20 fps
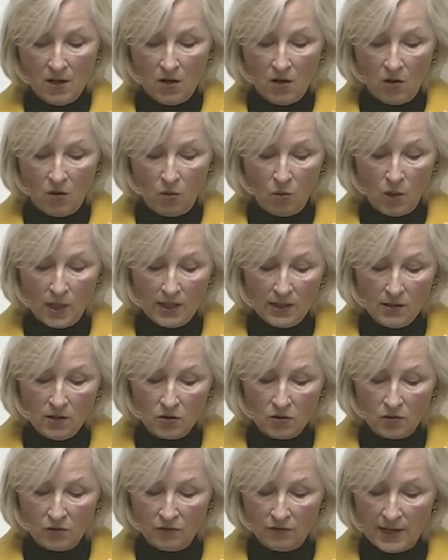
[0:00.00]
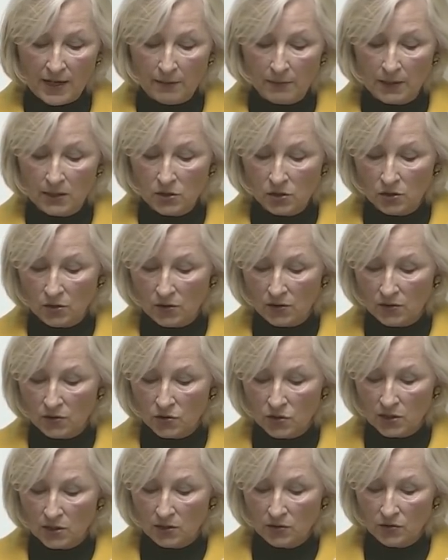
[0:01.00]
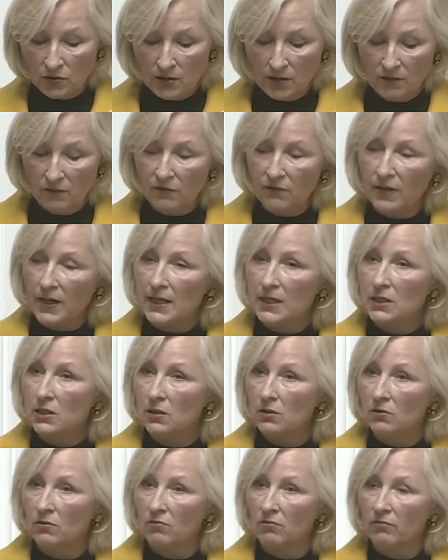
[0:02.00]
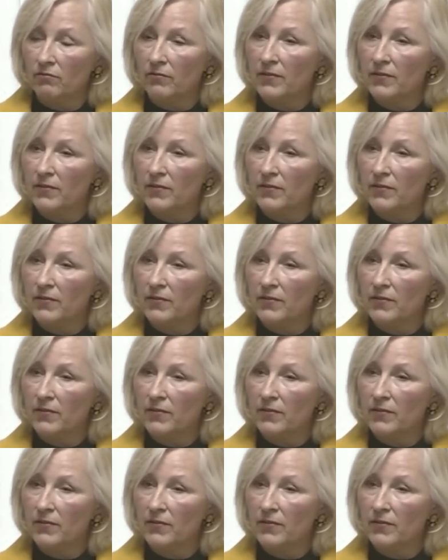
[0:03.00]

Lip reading: One local family took their children and fled to